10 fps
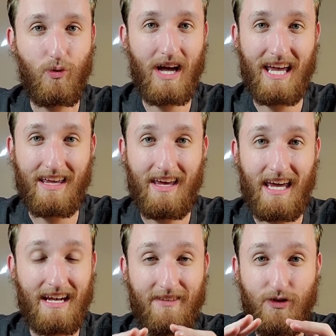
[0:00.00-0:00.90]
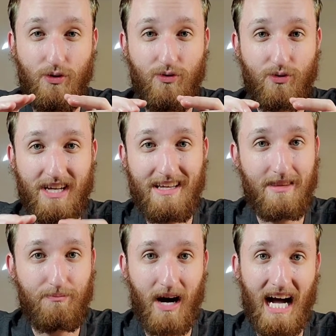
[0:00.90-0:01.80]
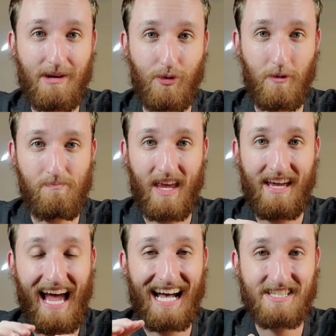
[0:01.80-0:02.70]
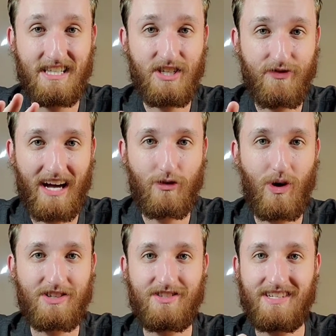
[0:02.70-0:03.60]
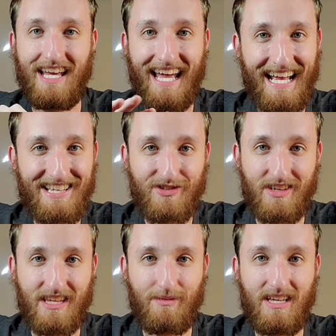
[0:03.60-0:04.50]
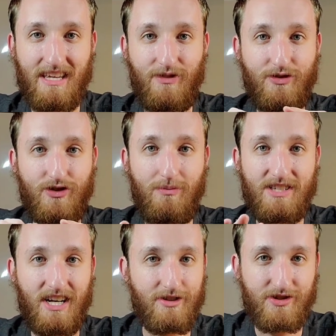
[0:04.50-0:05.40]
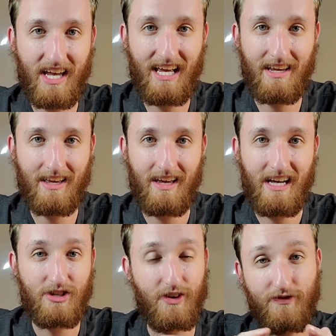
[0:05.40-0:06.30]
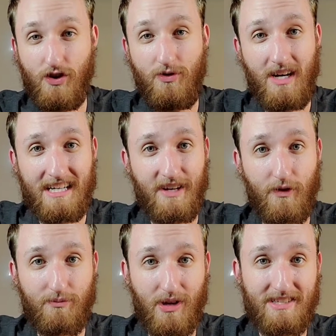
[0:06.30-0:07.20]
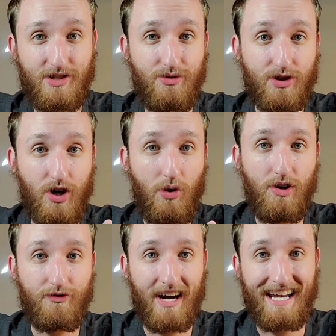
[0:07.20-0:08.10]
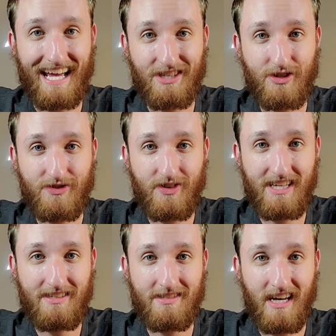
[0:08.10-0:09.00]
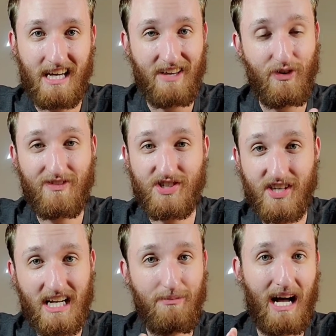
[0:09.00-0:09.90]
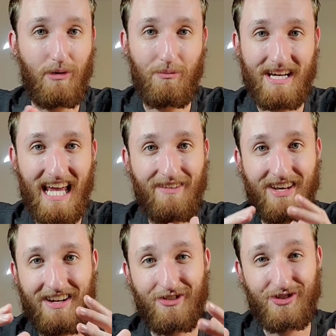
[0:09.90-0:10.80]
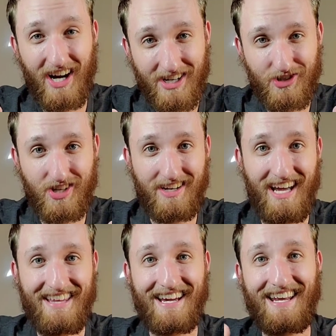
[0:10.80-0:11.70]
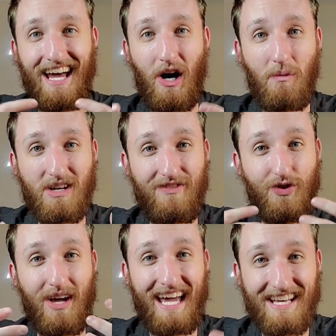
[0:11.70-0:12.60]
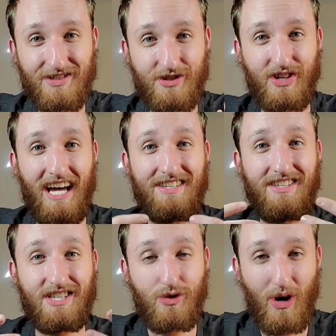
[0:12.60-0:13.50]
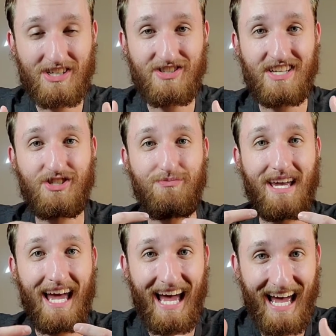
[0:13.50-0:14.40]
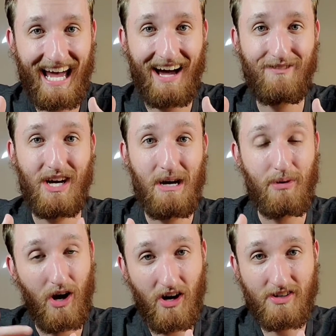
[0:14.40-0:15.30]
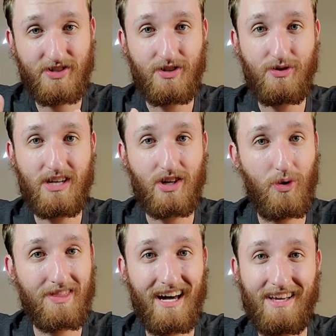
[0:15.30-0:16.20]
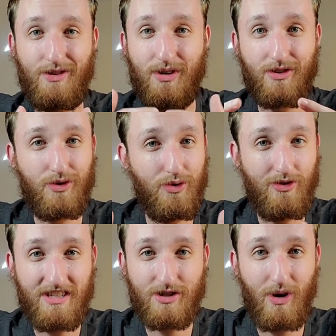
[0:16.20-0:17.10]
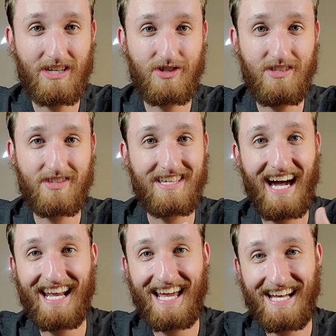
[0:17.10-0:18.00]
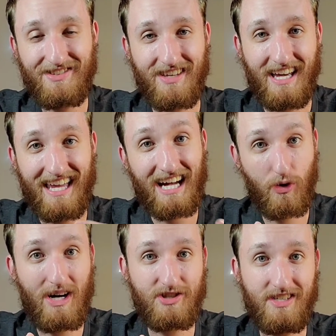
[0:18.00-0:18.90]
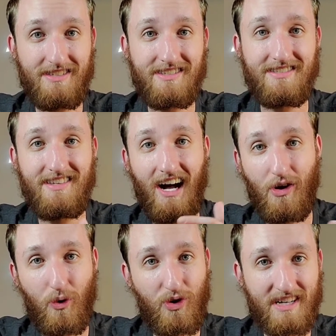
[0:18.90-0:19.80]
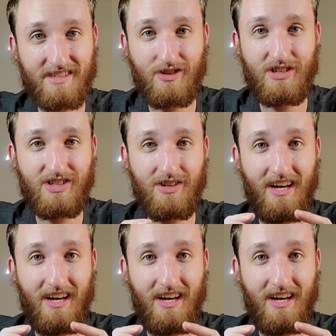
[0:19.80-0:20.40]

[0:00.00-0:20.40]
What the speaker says: way, and if you read the Bible, asking these 5 questions and answering them can give you so much understanding. There's a few different places you can go to find answers for this. If you have a study Bible, many have an introduction that can help give you answers to these questions that you may have. But also you can go online, you can Google these questions. Gotquestions.org is a Christian